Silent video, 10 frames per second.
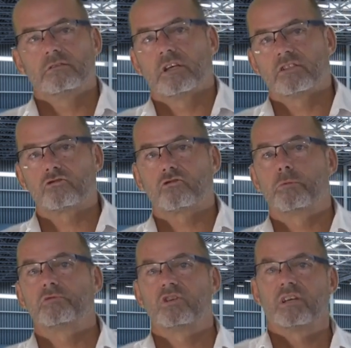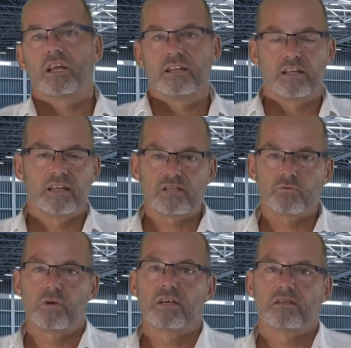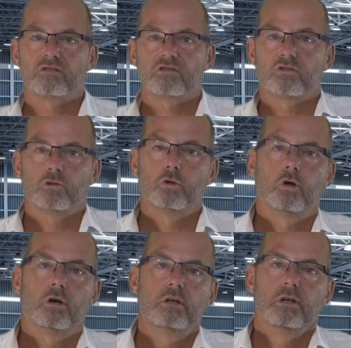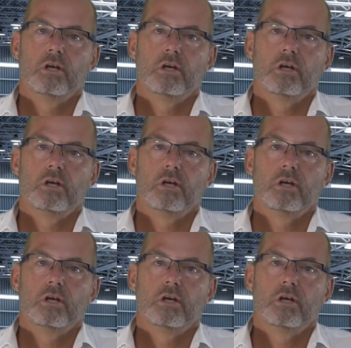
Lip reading: a description, and then that's where you can score